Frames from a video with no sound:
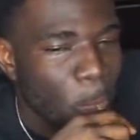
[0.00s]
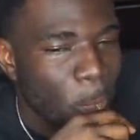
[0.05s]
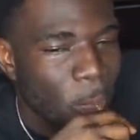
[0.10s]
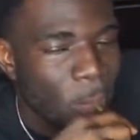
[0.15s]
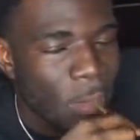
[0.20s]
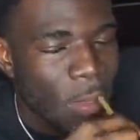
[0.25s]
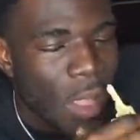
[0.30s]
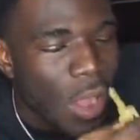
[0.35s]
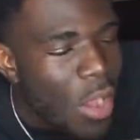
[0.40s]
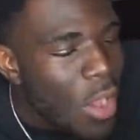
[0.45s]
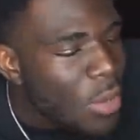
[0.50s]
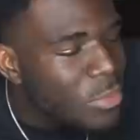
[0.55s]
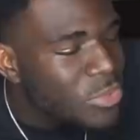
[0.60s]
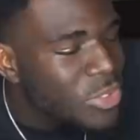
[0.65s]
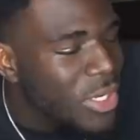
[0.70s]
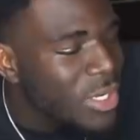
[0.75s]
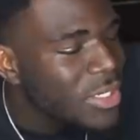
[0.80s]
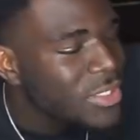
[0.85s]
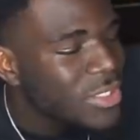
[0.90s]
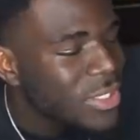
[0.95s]
No, I'm
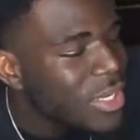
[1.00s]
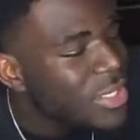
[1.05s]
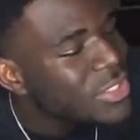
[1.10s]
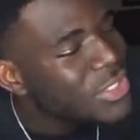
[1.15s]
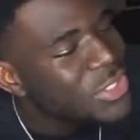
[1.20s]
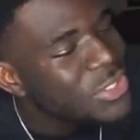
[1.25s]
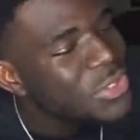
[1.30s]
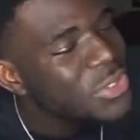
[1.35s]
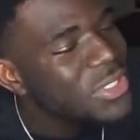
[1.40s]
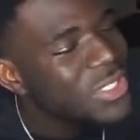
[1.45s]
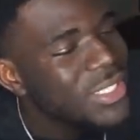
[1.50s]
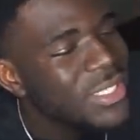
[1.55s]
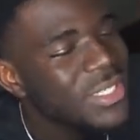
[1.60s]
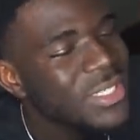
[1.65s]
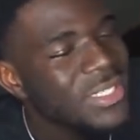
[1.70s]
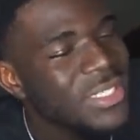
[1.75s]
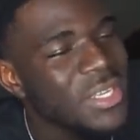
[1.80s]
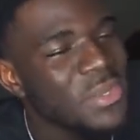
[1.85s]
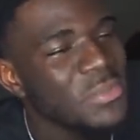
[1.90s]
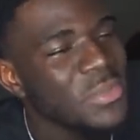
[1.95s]
trying to talk to you saying
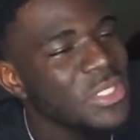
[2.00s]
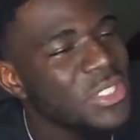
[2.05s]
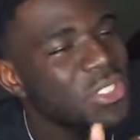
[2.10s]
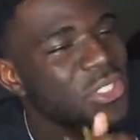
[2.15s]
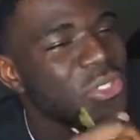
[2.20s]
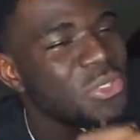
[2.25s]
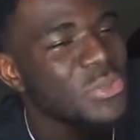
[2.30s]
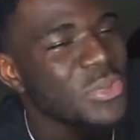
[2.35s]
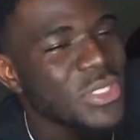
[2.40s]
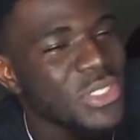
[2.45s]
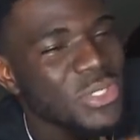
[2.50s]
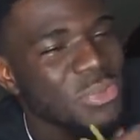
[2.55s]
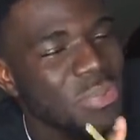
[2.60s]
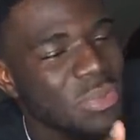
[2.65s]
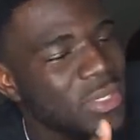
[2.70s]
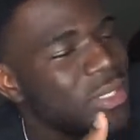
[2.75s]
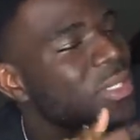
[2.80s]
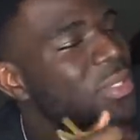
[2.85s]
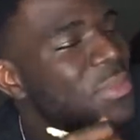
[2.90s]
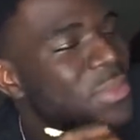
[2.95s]
because I miss you, but you're
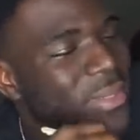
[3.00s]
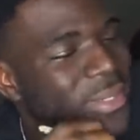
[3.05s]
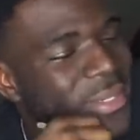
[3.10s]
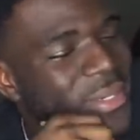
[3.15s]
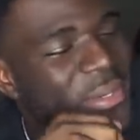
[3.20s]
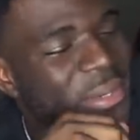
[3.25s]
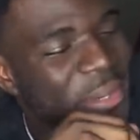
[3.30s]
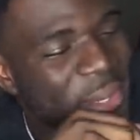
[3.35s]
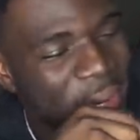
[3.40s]
playing, bro.